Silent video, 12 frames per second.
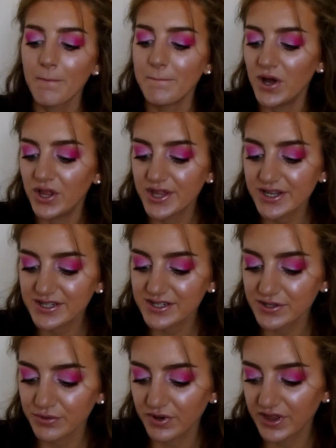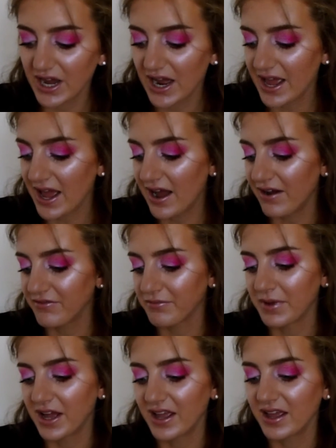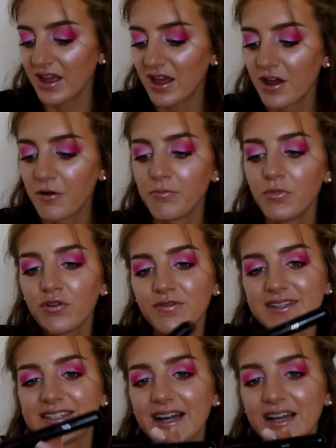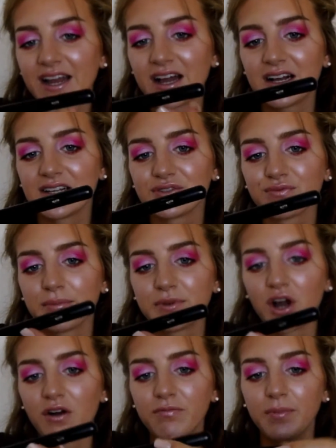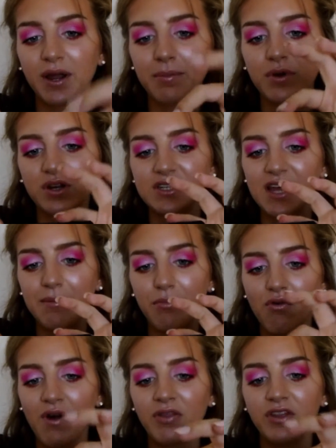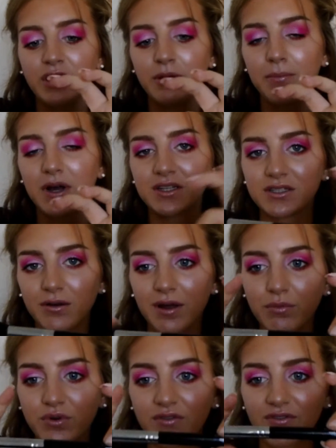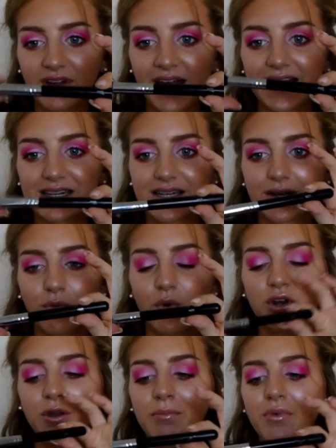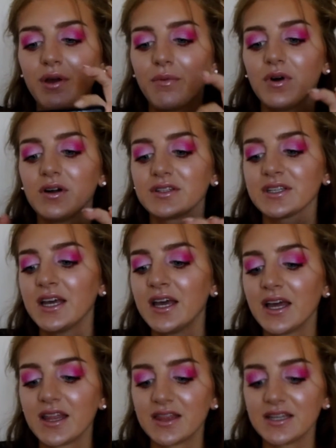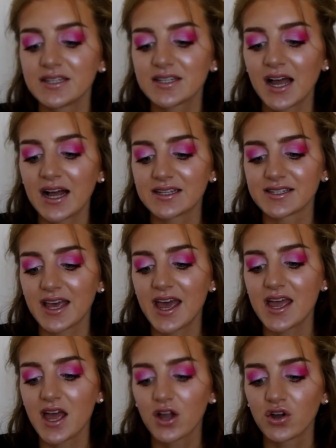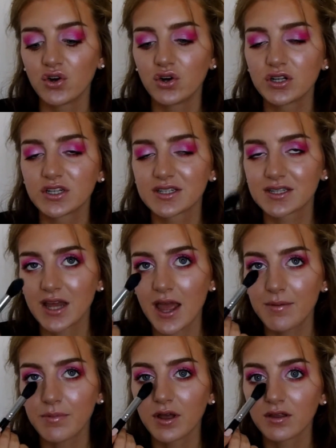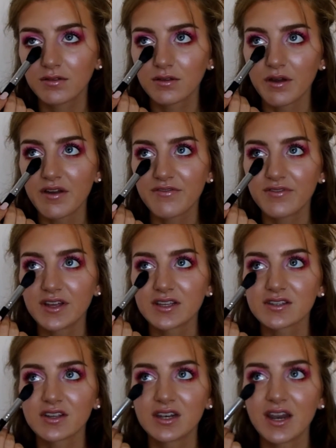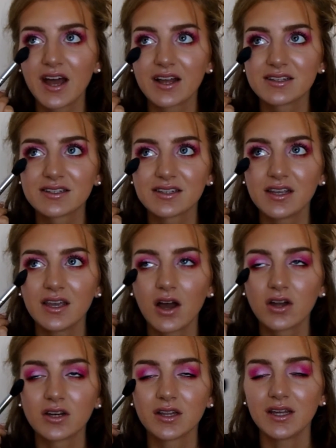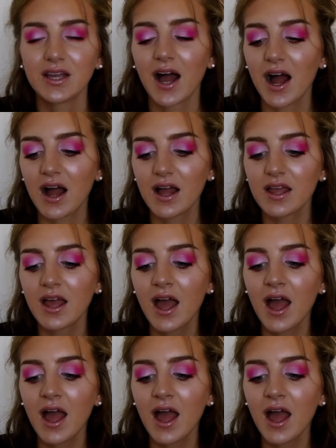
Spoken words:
but this is the one that I have. My Morphe sign has rubbed off, but I put tape around the number so I wouldn't forget what number it was. This has a gorgeous taper so it fits nicely under the eye,